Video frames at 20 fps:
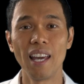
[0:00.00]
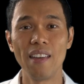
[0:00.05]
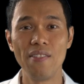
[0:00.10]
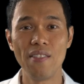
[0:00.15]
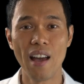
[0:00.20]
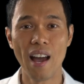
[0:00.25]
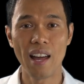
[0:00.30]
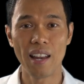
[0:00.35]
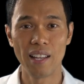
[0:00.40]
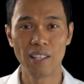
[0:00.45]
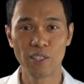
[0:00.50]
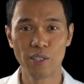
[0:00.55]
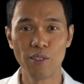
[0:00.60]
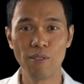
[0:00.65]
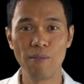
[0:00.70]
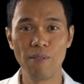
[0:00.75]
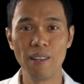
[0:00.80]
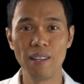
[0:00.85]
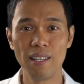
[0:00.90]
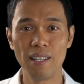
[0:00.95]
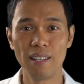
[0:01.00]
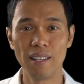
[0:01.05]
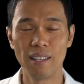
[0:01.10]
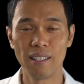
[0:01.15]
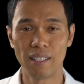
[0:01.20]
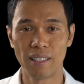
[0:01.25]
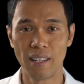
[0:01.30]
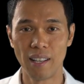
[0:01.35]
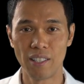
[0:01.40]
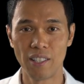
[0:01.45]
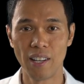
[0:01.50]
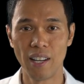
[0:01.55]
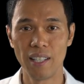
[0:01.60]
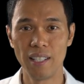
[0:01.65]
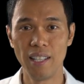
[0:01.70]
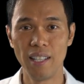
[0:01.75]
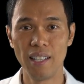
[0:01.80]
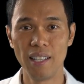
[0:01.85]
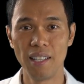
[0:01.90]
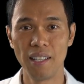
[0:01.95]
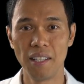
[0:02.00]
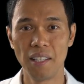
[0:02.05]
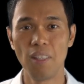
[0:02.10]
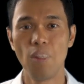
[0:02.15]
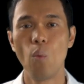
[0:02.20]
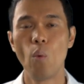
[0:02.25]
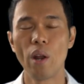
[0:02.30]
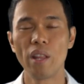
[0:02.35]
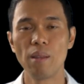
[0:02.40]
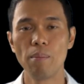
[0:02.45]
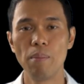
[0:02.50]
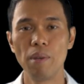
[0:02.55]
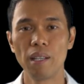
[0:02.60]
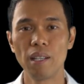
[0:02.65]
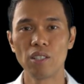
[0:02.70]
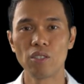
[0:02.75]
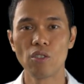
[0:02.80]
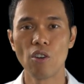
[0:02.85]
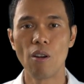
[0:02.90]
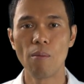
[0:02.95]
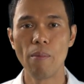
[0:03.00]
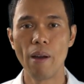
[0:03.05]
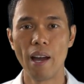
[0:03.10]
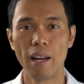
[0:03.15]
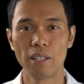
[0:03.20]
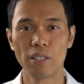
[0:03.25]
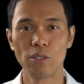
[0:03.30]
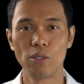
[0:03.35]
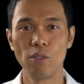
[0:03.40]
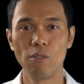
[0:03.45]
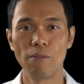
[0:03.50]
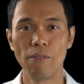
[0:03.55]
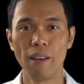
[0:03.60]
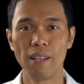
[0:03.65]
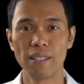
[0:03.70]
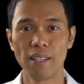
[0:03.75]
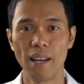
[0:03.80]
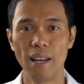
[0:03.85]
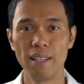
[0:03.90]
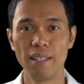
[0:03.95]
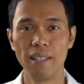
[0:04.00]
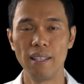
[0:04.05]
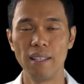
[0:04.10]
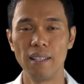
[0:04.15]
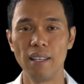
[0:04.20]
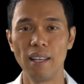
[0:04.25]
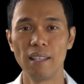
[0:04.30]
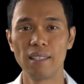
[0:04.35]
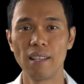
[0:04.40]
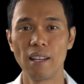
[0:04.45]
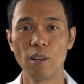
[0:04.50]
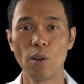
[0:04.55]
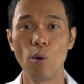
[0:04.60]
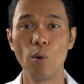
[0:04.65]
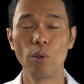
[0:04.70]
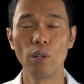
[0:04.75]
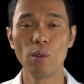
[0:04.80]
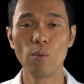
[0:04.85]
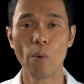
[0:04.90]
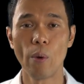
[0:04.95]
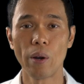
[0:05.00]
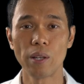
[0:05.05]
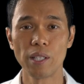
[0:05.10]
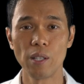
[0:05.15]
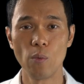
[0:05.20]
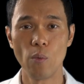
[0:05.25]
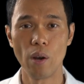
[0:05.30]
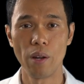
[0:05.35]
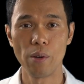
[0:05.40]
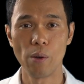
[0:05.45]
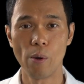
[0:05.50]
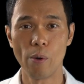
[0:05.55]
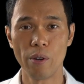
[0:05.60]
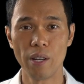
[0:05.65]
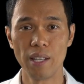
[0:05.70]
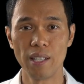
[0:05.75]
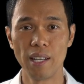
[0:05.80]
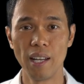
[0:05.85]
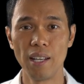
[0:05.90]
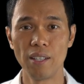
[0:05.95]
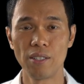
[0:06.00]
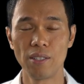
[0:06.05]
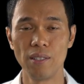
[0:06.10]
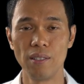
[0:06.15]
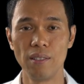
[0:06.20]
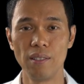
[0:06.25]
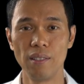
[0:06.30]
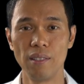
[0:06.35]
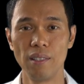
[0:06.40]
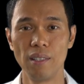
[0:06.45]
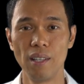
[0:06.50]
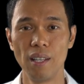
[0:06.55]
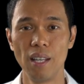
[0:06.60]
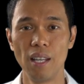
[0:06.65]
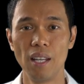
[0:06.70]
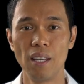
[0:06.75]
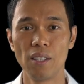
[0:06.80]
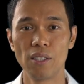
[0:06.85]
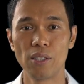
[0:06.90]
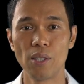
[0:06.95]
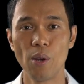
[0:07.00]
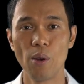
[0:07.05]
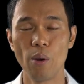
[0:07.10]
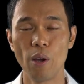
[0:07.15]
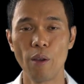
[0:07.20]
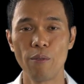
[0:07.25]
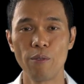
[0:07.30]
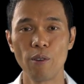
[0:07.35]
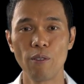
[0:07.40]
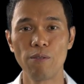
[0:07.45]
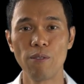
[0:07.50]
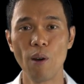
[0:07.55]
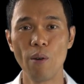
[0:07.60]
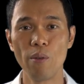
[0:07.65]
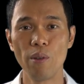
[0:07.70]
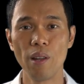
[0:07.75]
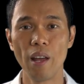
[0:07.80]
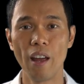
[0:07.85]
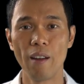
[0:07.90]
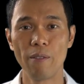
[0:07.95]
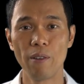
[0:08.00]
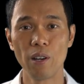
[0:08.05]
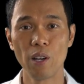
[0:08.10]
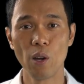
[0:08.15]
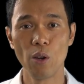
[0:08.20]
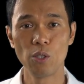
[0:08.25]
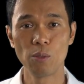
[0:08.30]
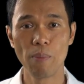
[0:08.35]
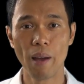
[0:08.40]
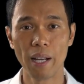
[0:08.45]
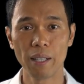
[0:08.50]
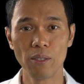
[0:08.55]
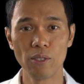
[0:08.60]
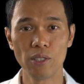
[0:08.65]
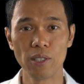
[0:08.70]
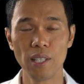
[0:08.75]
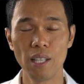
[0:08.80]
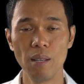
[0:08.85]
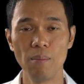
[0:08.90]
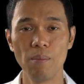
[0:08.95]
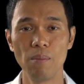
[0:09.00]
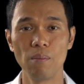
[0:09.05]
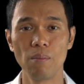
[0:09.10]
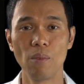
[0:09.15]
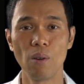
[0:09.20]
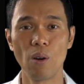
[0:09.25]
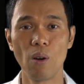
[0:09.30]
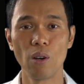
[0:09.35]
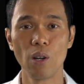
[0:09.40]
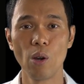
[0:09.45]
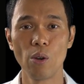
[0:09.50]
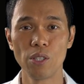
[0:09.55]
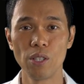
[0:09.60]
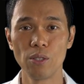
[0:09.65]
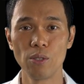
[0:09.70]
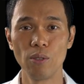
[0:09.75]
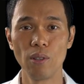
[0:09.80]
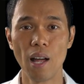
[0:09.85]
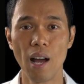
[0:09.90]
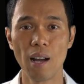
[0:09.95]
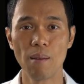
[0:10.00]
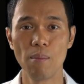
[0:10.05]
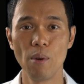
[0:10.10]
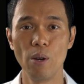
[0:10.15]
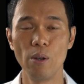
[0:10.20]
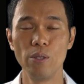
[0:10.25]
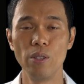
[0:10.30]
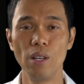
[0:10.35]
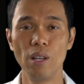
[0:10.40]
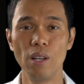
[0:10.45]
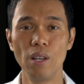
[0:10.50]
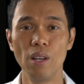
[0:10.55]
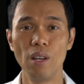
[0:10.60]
and not as convenient as Touch ID. One of the biggest drawbacks to Face ID is that it only works in one orientation. So if your phone ever goes back to sleep or goes into lock mode,